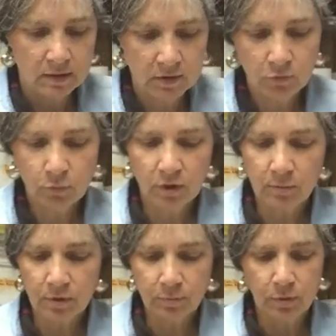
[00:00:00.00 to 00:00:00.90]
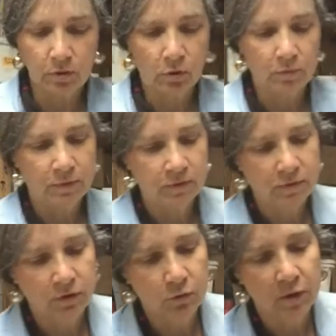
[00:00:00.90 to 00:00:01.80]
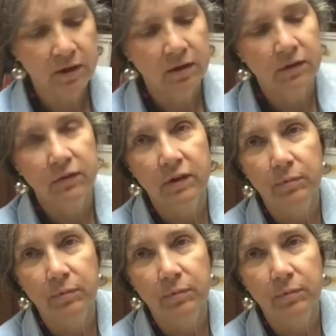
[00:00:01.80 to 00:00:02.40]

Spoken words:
This one I'm going to put, it fits in there quite nicely.